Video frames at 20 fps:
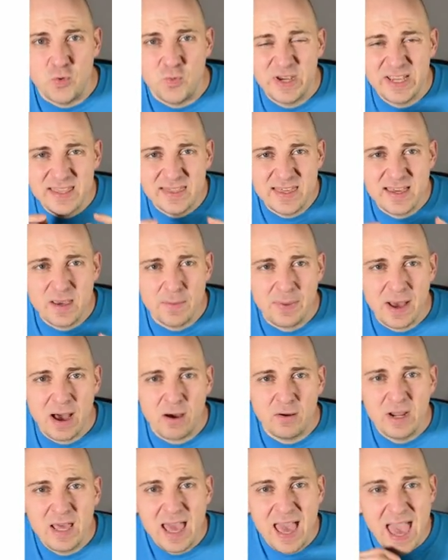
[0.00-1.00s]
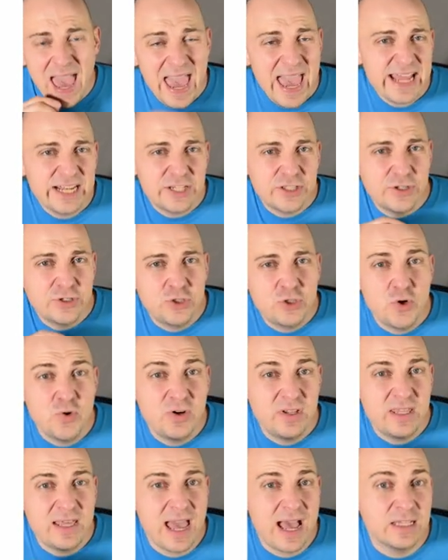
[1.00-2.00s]
We can think about a to the 2
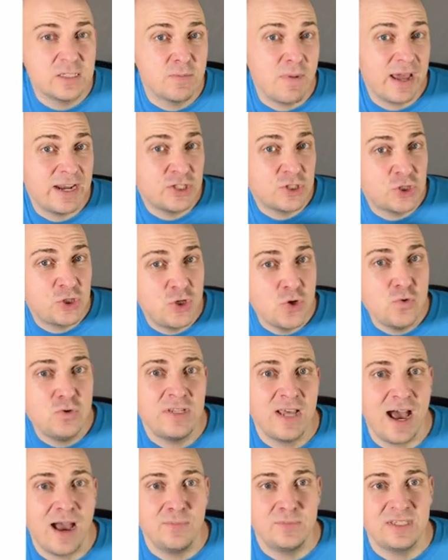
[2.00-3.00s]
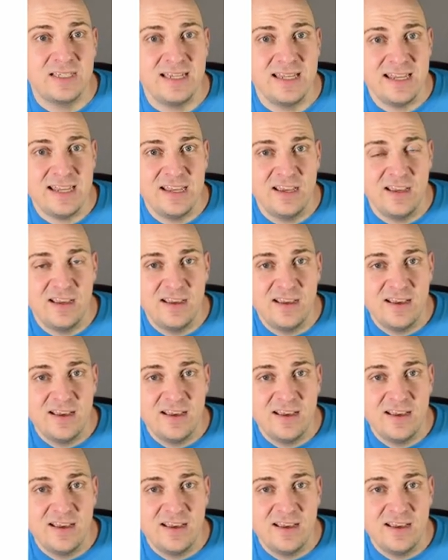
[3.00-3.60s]
to the s minus 2 times d.